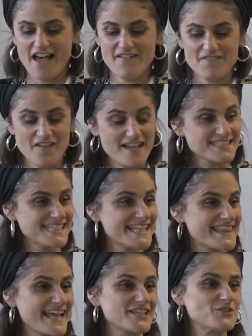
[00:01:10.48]
Firstly,
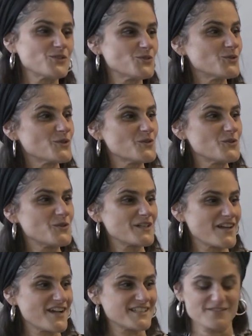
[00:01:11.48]
thank you to all the
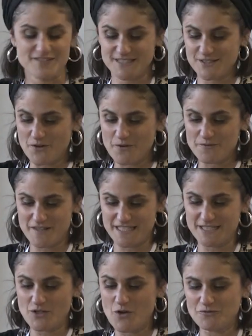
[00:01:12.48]
organizers of
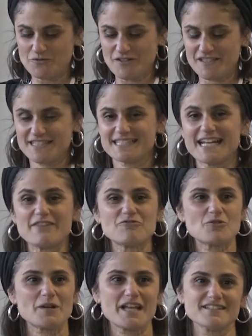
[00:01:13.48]
this conference and
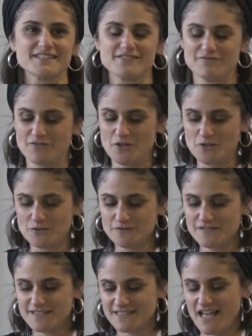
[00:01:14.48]
everyone else
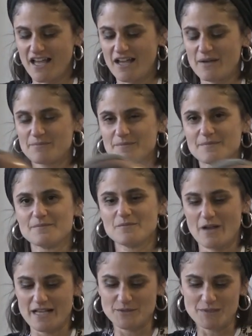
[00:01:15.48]
involved.
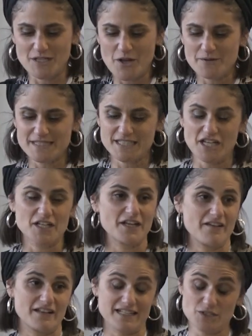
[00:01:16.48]
As we know, it's an
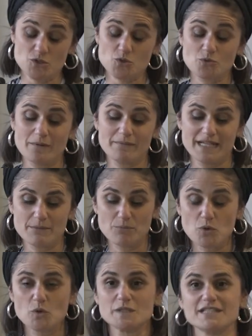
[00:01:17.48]
extremely
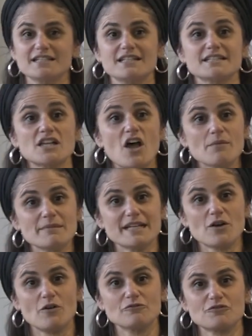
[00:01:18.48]
important and timely
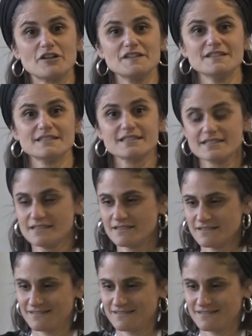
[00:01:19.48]
conference.